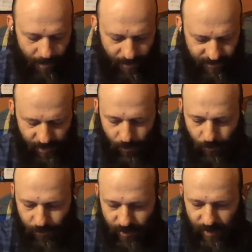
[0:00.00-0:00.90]

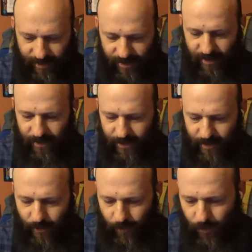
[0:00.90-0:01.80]
So again,
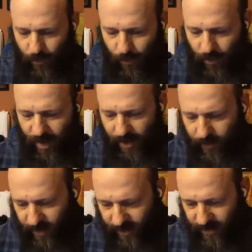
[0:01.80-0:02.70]

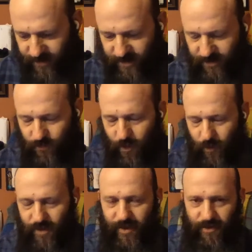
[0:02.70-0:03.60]
arrogance is where
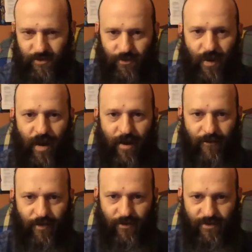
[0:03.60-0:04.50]
we think too high
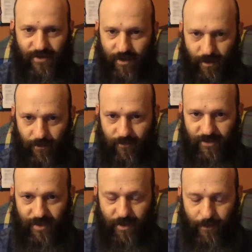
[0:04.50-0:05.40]
of
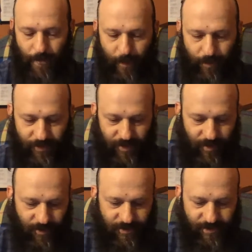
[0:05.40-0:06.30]
ourselves. But
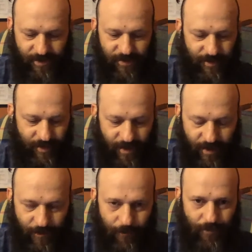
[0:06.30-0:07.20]
then listen in
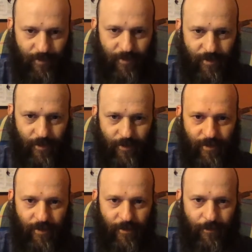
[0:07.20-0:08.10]

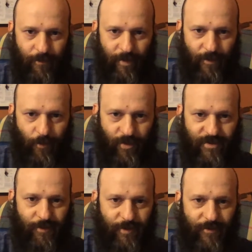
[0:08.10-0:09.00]
the
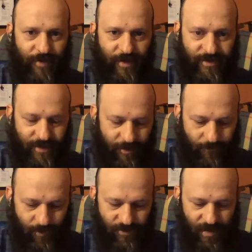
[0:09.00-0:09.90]
wisdom given in the second
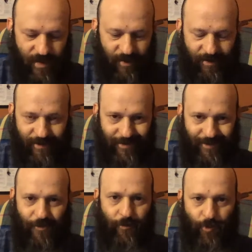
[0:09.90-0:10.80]
verse. Let
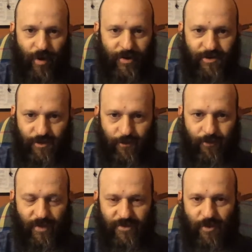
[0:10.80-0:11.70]
another praise you.
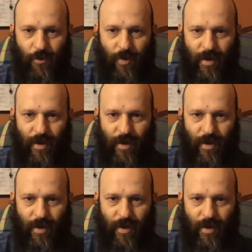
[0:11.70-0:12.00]
So